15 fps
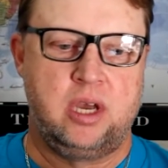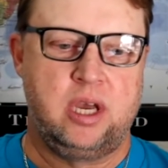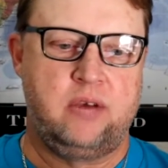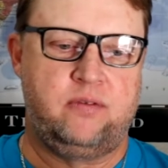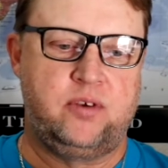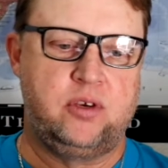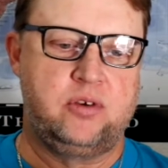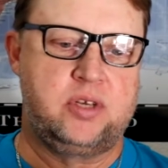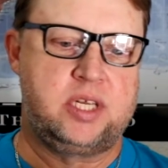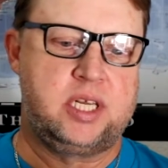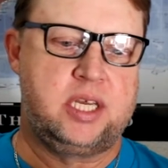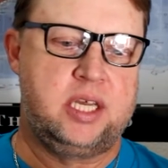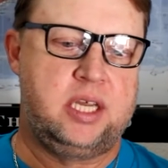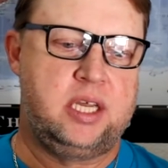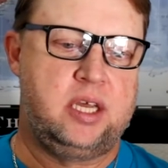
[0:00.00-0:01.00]
if
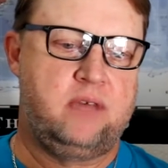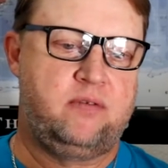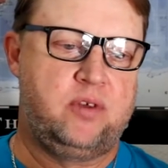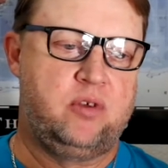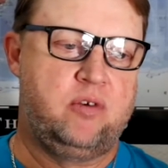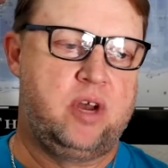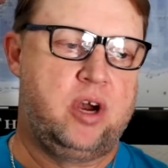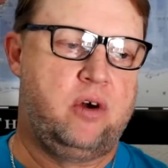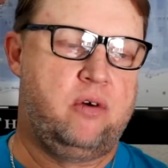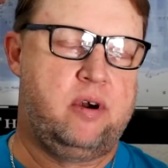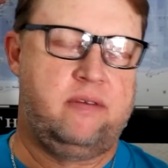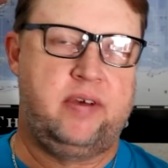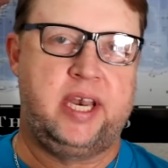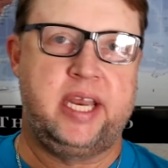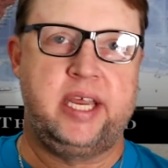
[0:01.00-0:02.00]
you know
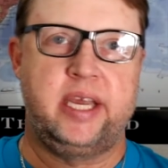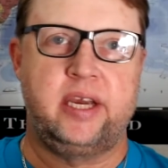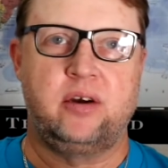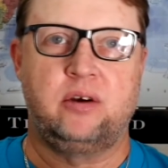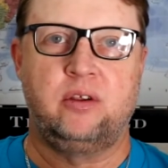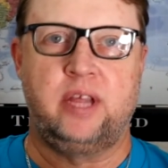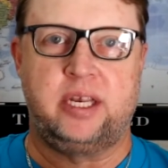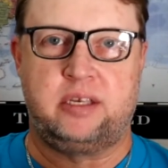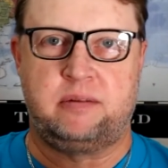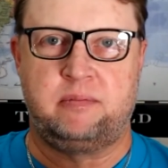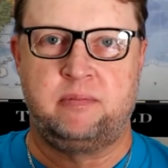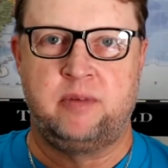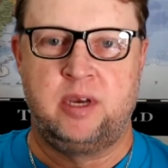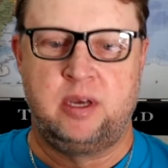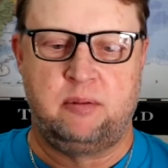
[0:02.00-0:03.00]
of an eagle that's
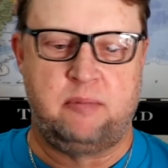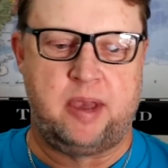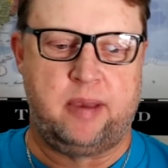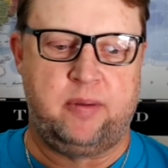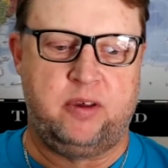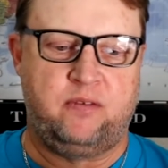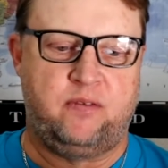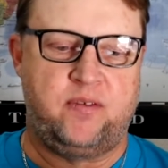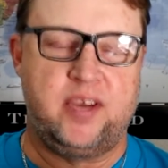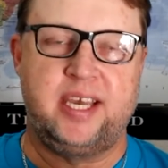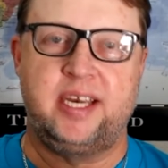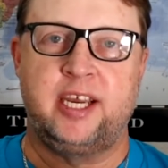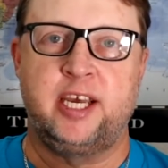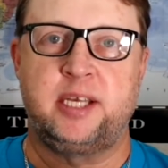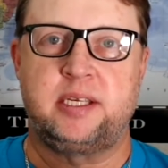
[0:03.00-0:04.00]
maybe
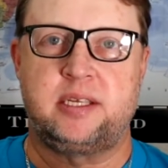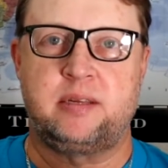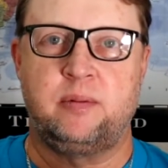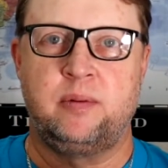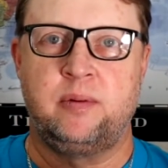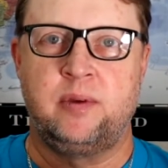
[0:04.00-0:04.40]
feeding its,